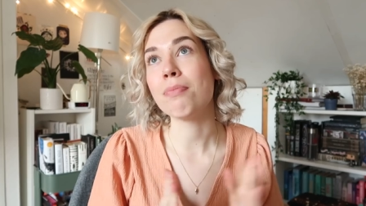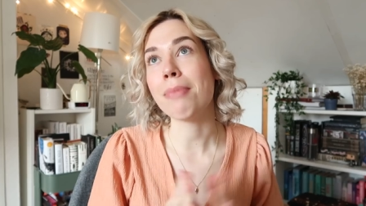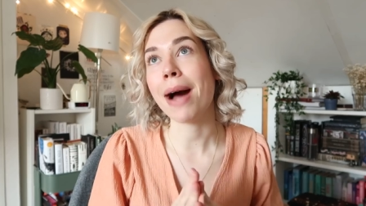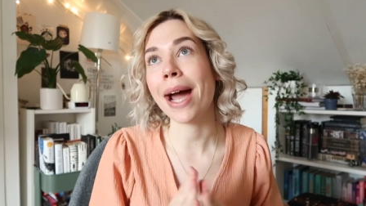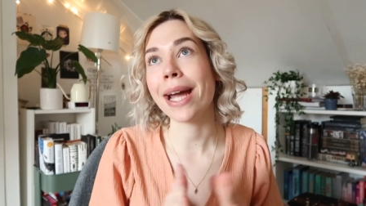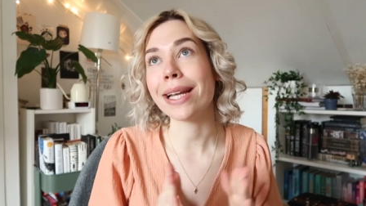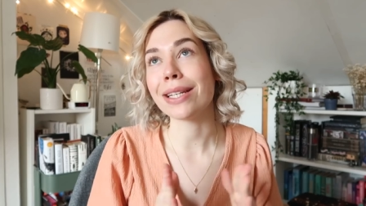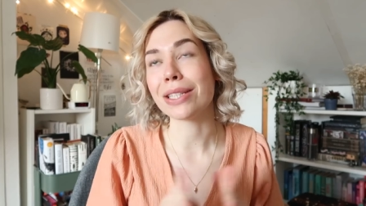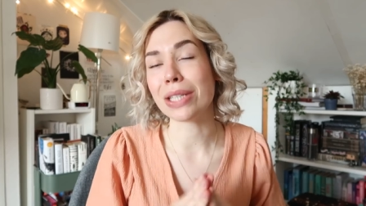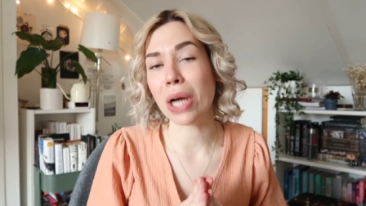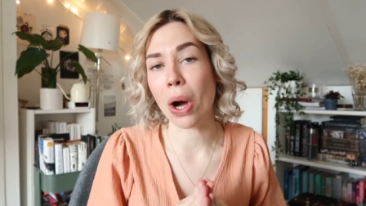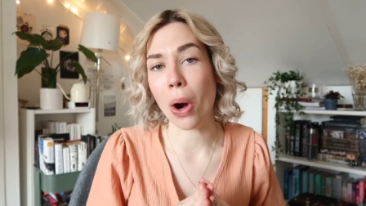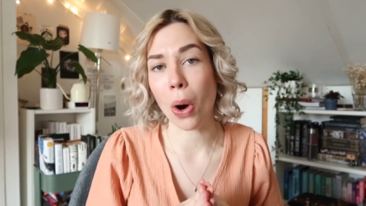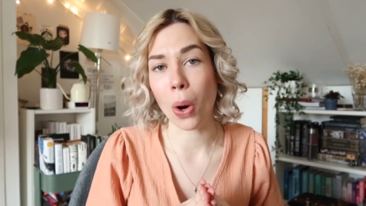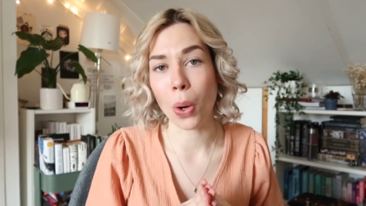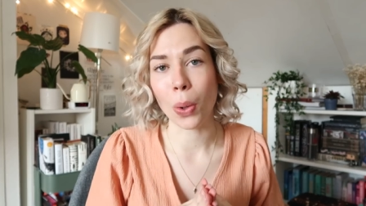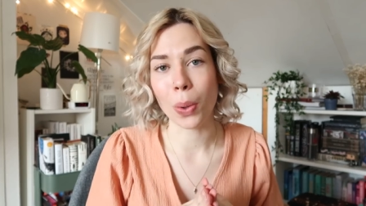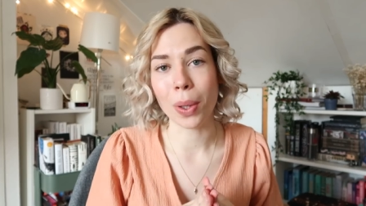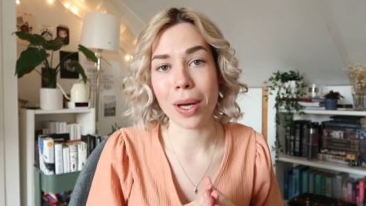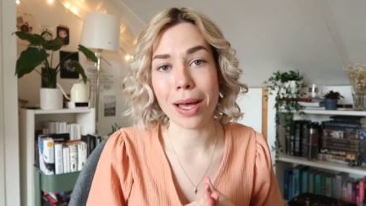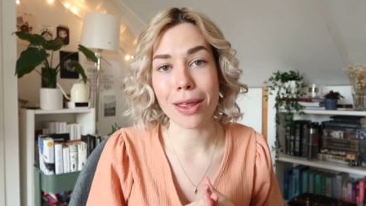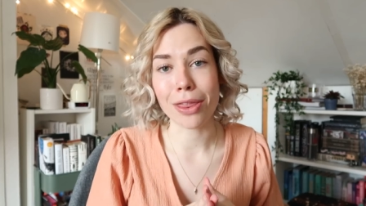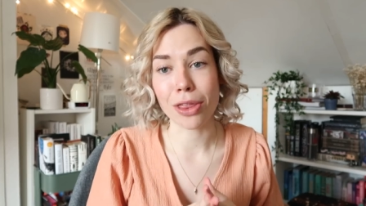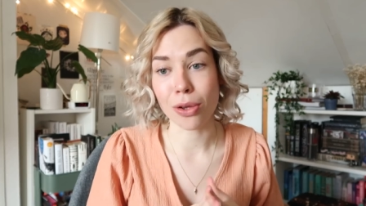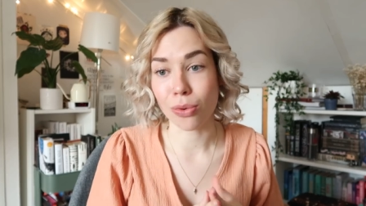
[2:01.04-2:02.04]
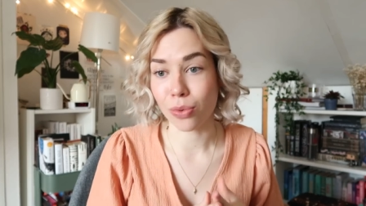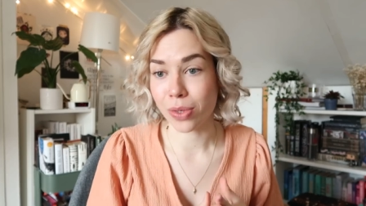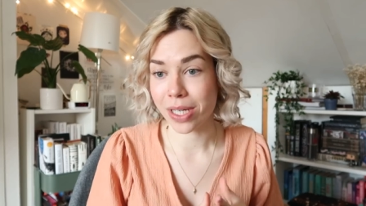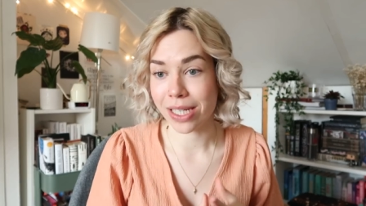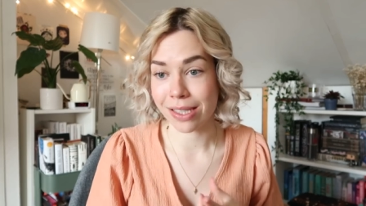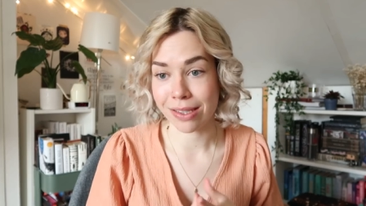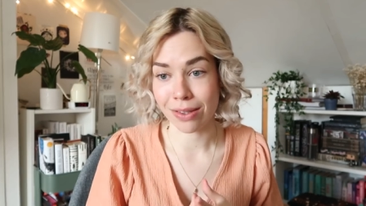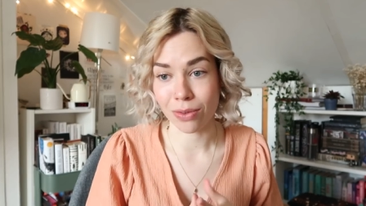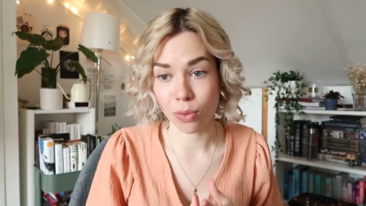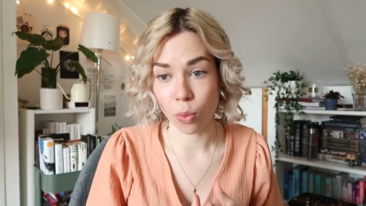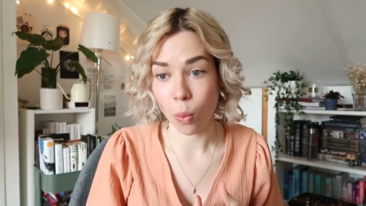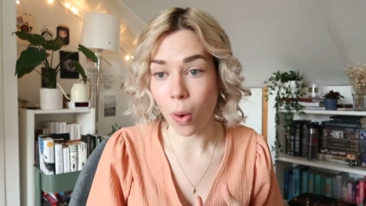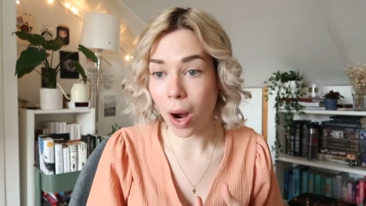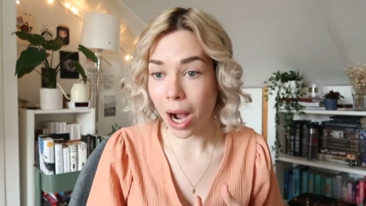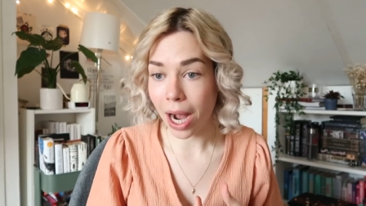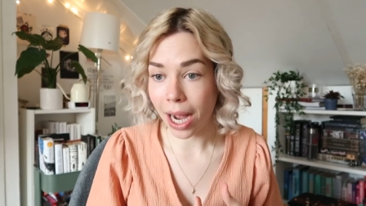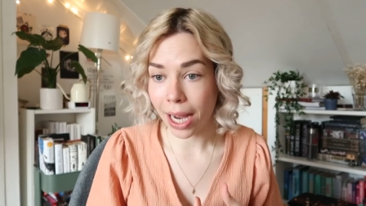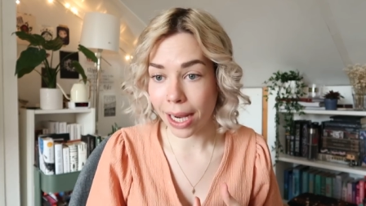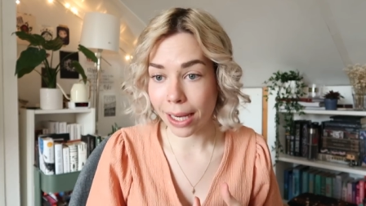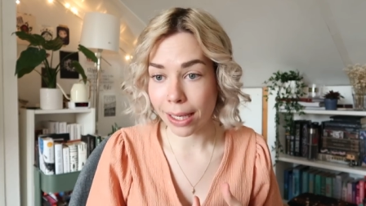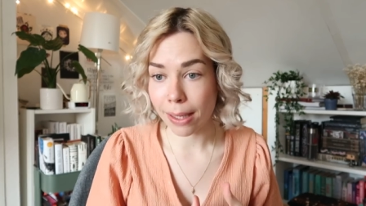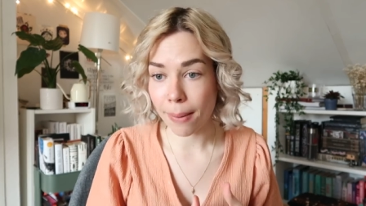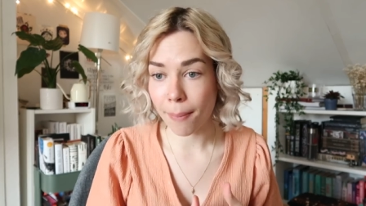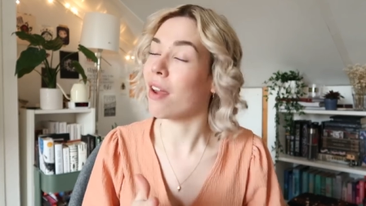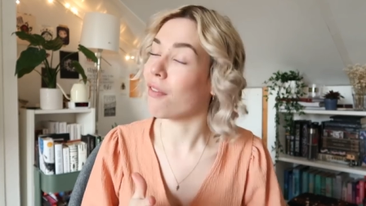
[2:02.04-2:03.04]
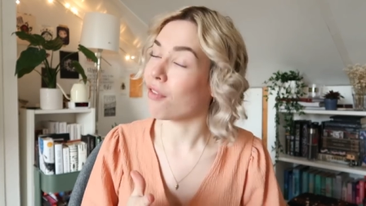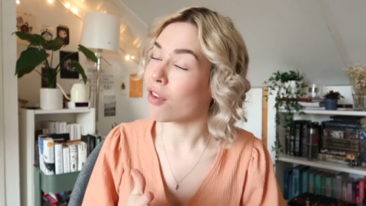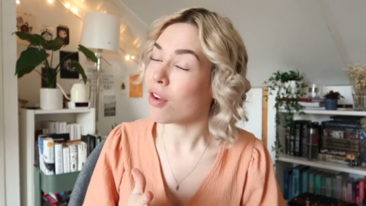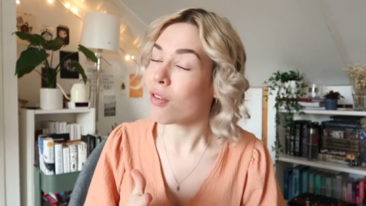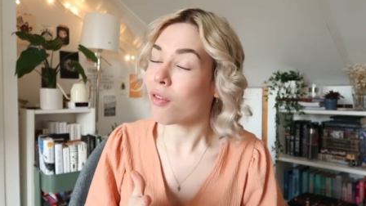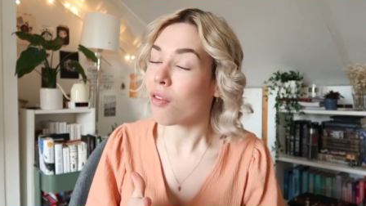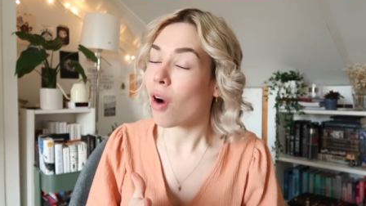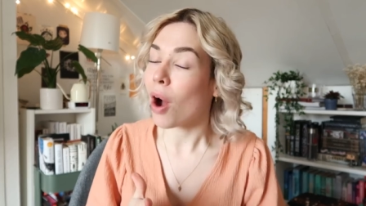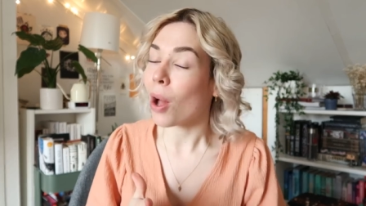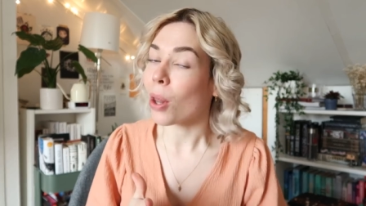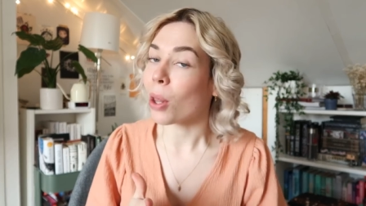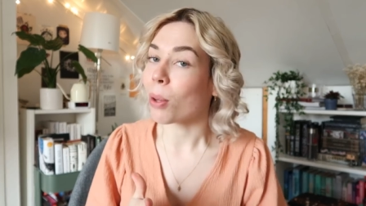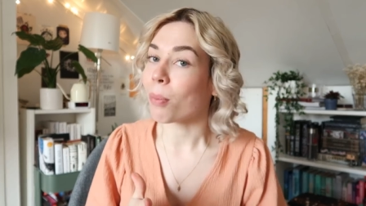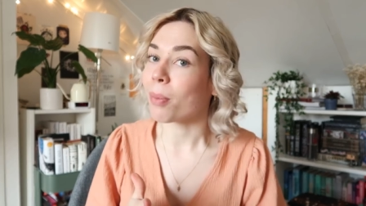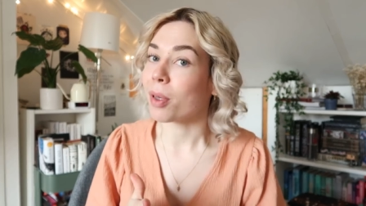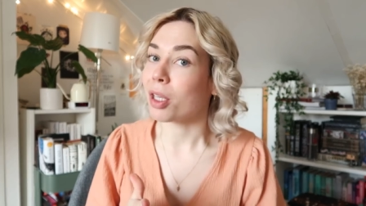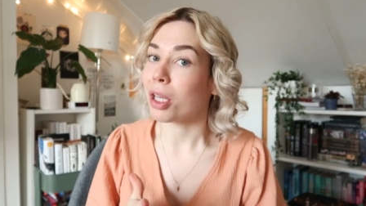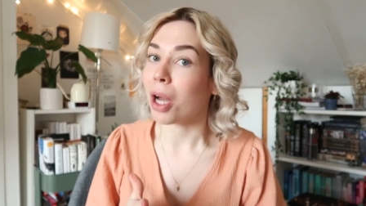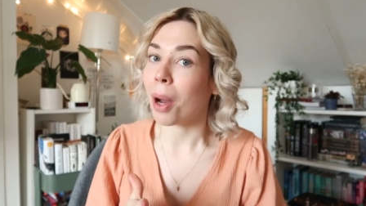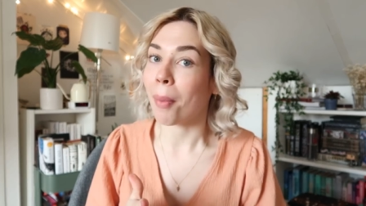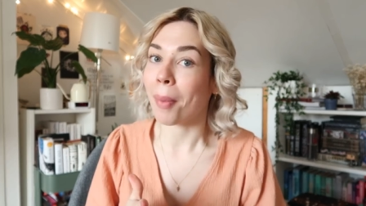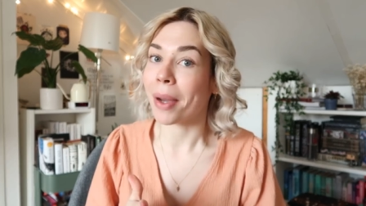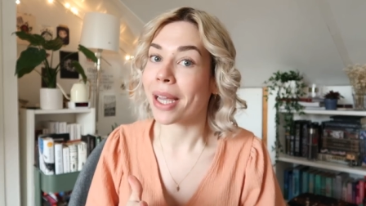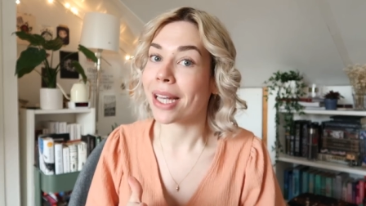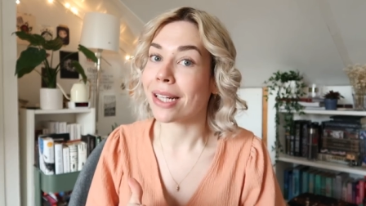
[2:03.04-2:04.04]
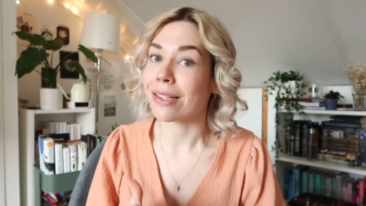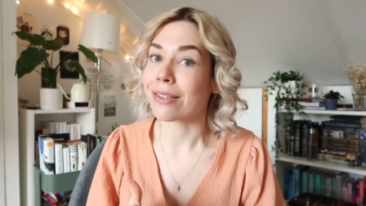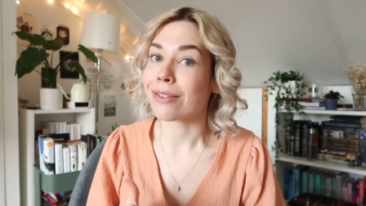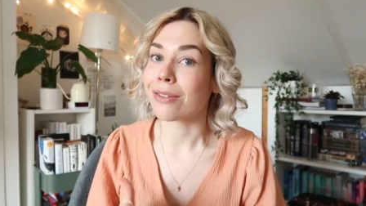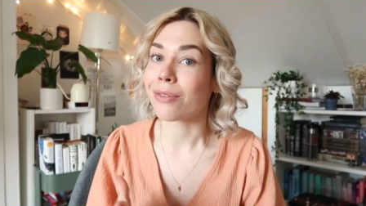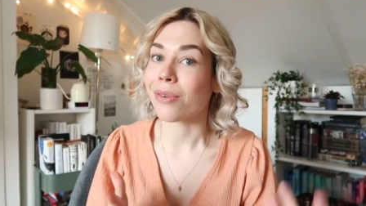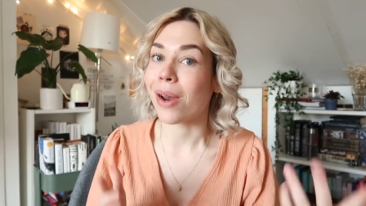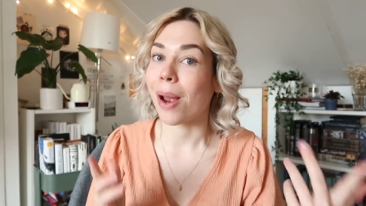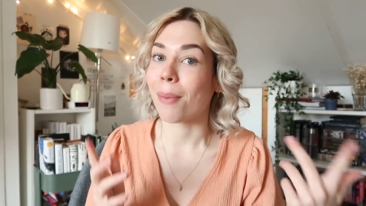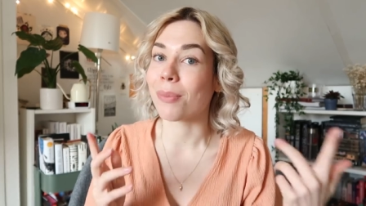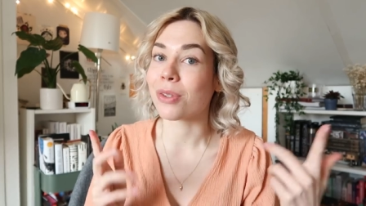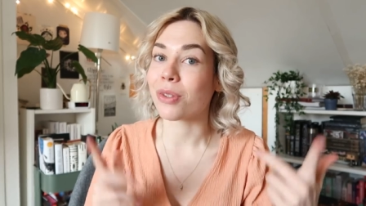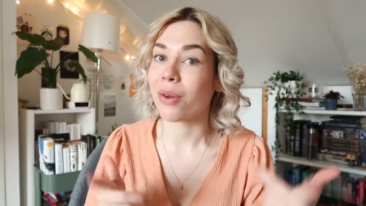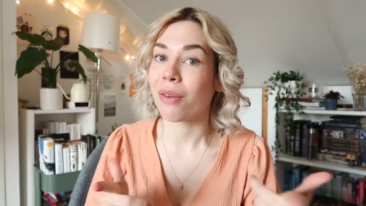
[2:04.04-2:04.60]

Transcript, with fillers: you might know the reason why if you follow me on my Instagram.